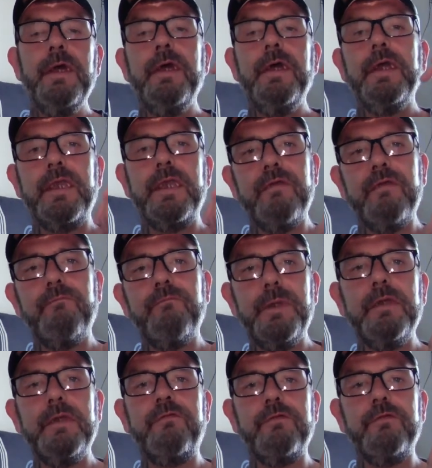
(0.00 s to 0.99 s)
give me a
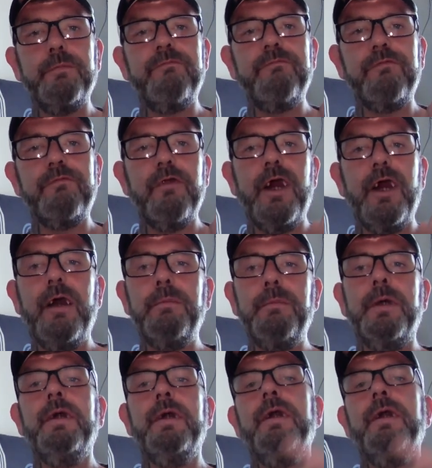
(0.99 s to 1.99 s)
subscribe.
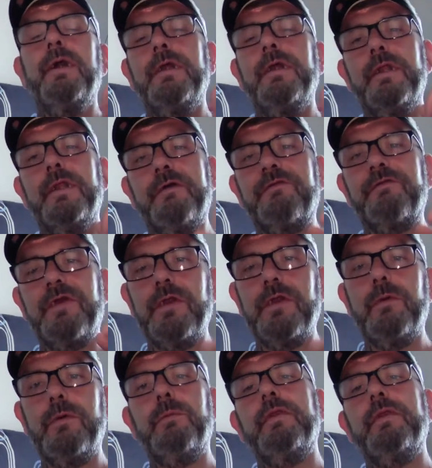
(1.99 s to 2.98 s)
Let's get on
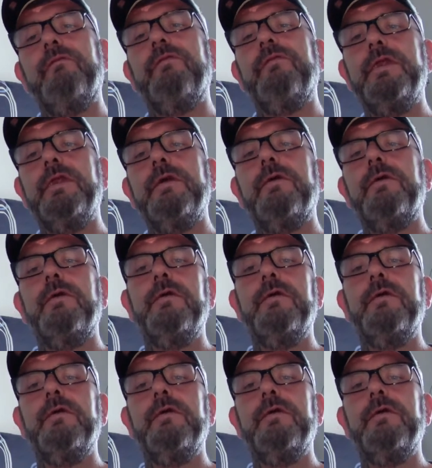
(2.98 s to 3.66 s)
with the video.